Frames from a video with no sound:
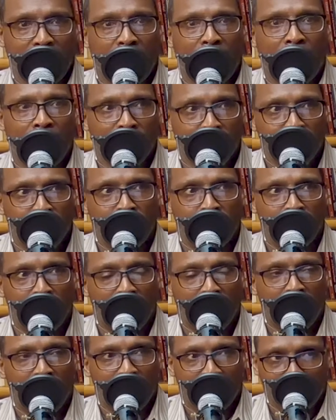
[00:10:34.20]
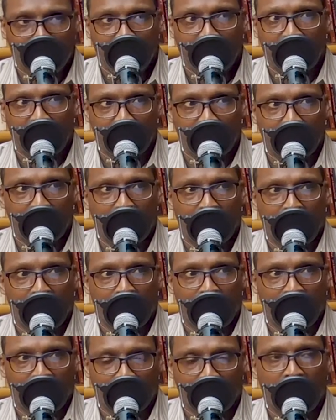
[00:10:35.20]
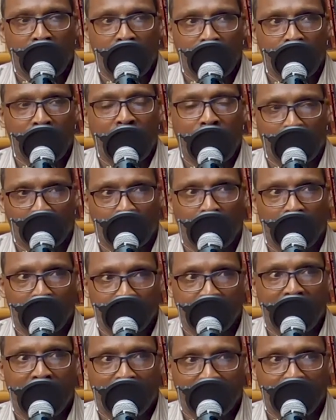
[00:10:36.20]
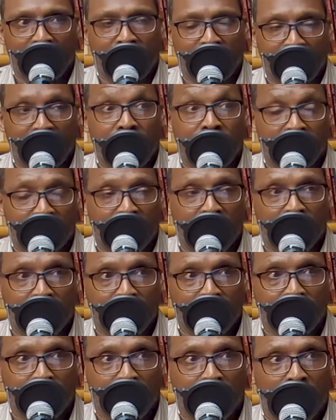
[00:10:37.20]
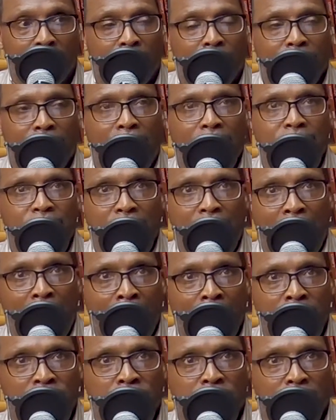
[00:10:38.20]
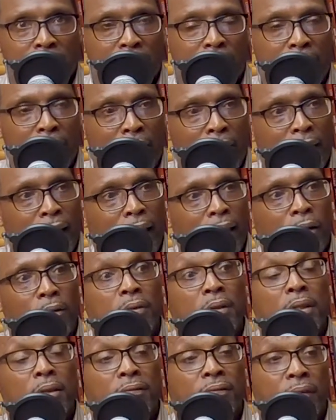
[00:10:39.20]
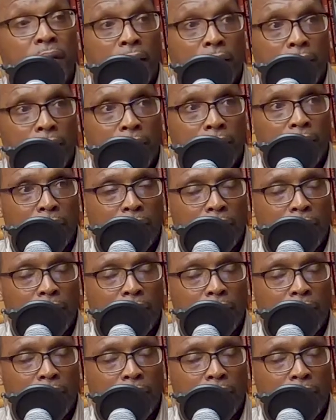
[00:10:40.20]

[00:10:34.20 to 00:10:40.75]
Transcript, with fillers: guy who is afraid about going back out there and right. failing. Yeah. That's actually a healthy fear.